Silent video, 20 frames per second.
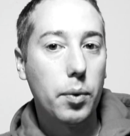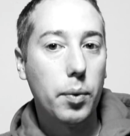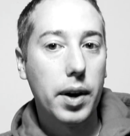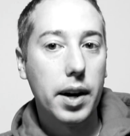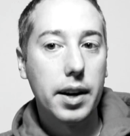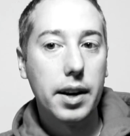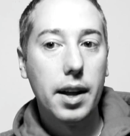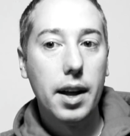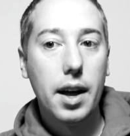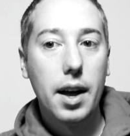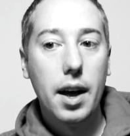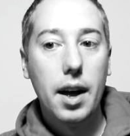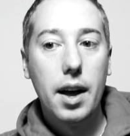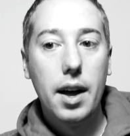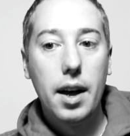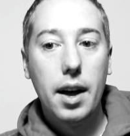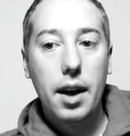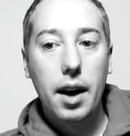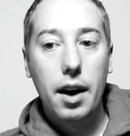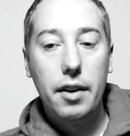when
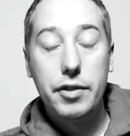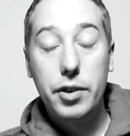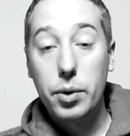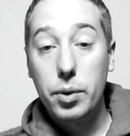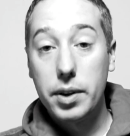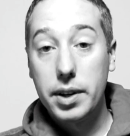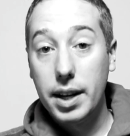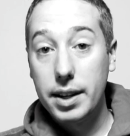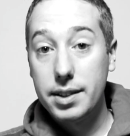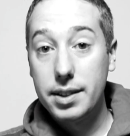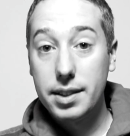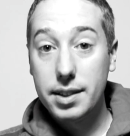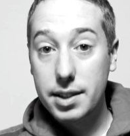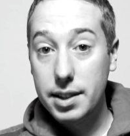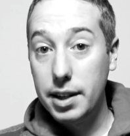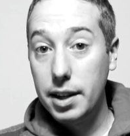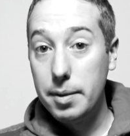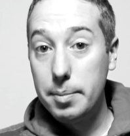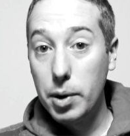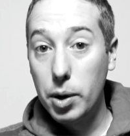a viewer doesn't
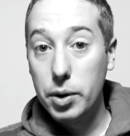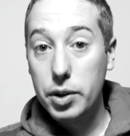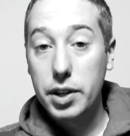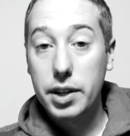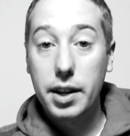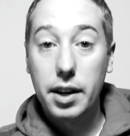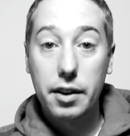see emotion